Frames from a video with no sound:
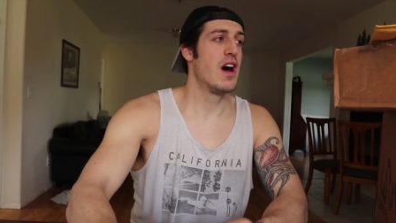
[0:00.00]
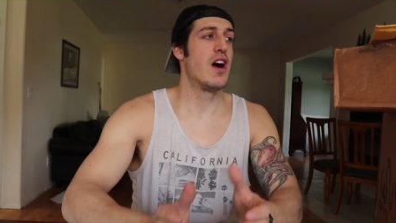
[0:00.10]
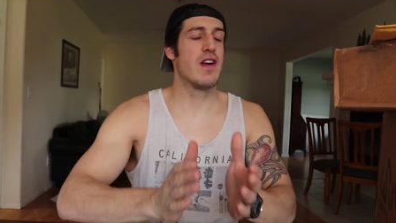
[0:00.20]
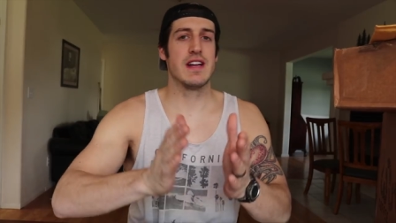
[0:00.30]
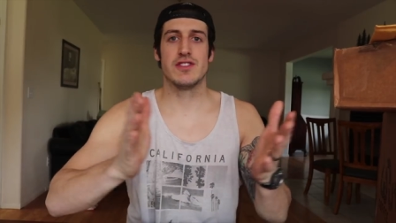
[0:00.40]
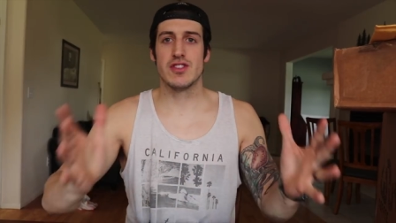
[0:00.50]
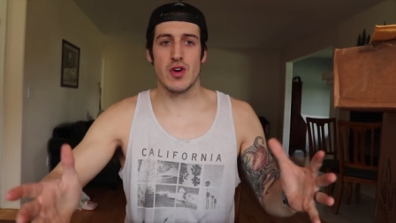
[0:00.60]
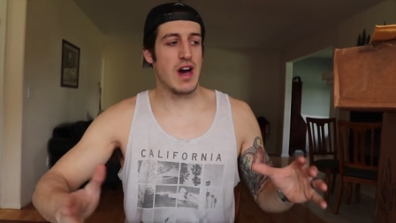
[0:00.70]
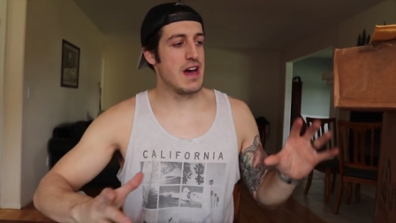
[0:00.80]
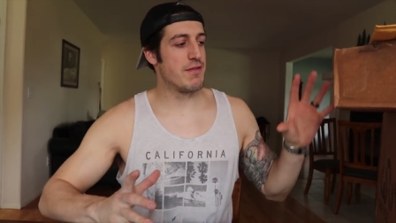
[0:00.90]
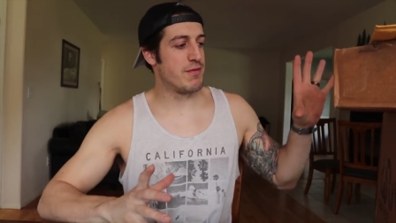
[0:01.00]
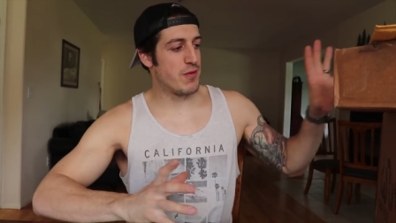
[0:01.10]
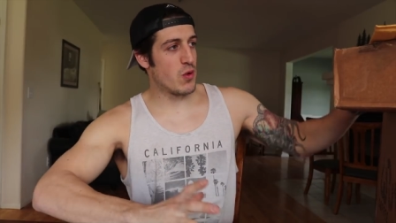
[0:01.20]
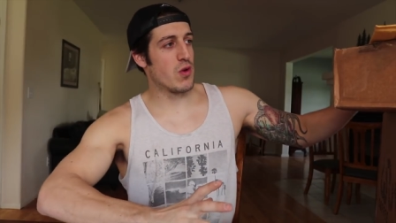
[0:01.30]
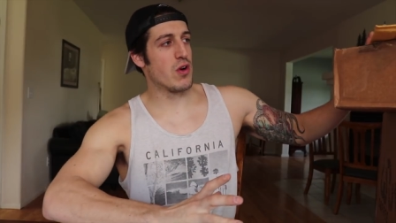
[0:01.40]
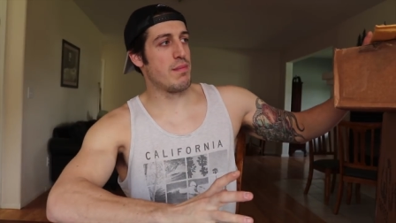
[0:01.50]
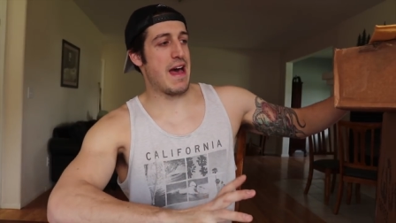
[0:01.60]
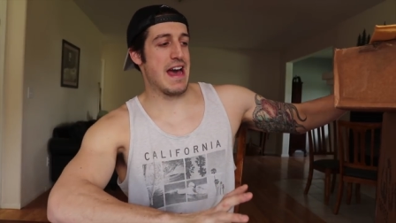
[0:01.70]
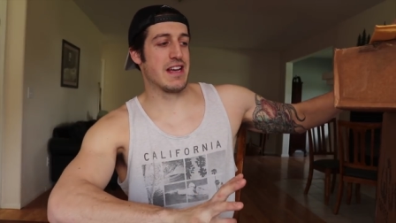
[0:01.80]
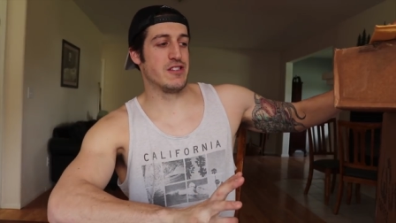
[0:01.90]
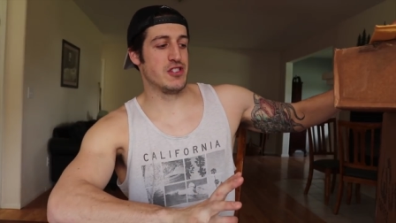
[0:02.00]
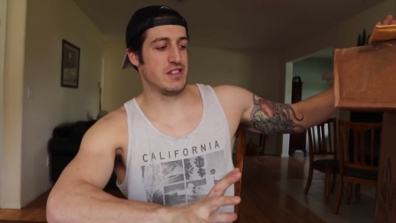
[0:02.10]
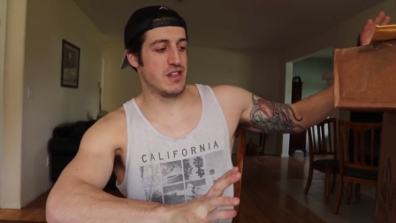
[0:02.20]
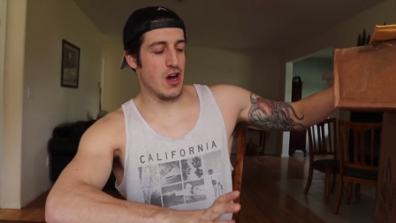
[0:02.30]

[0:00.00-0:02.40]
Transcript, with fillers: All right, so I have 4 packages